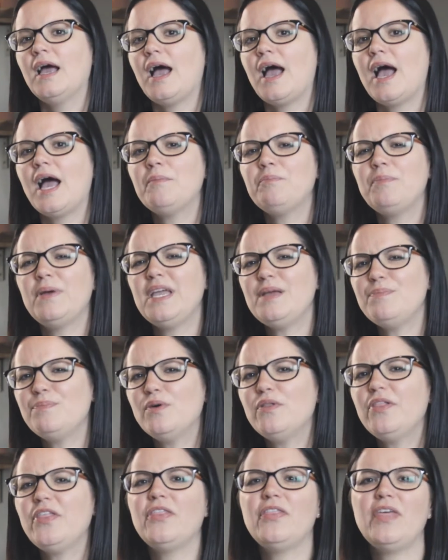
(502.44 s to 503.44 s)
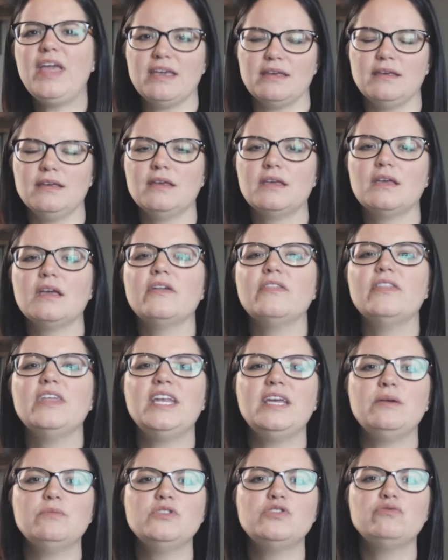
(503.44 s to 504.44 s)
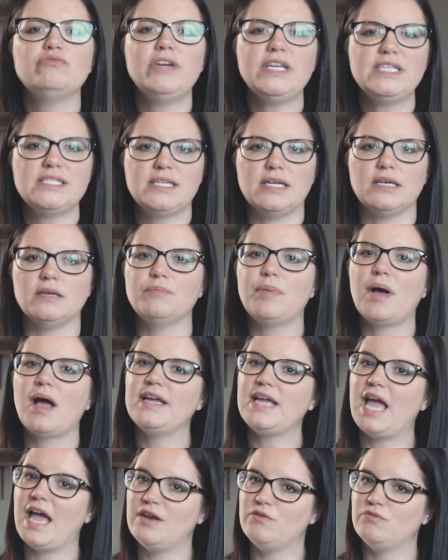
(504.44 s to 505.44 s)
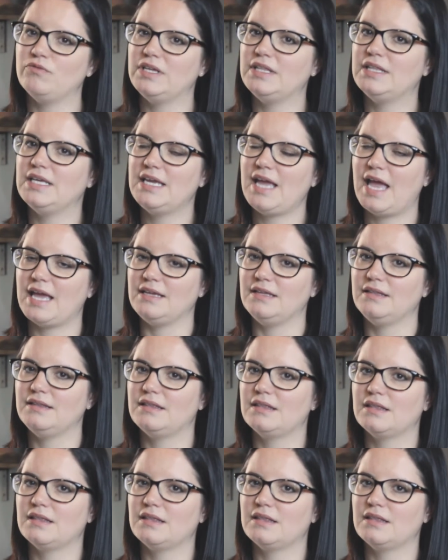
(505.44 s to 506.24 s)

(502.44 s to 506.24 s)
and people think that it was written by Henry VIII.